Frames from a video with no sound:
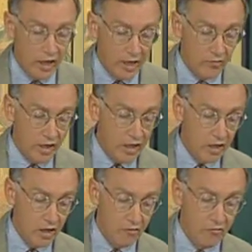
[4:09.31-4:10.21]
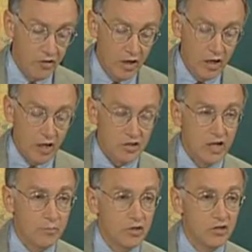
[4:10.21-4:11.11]
And they have
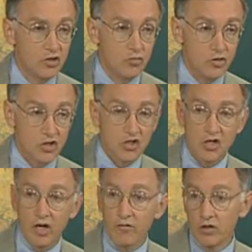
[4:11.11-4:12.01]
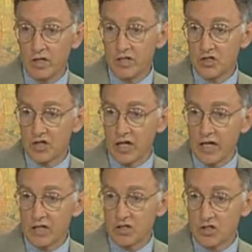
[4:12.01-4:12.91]
attempted to discover these
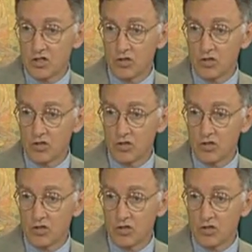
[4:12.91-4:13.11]
texts,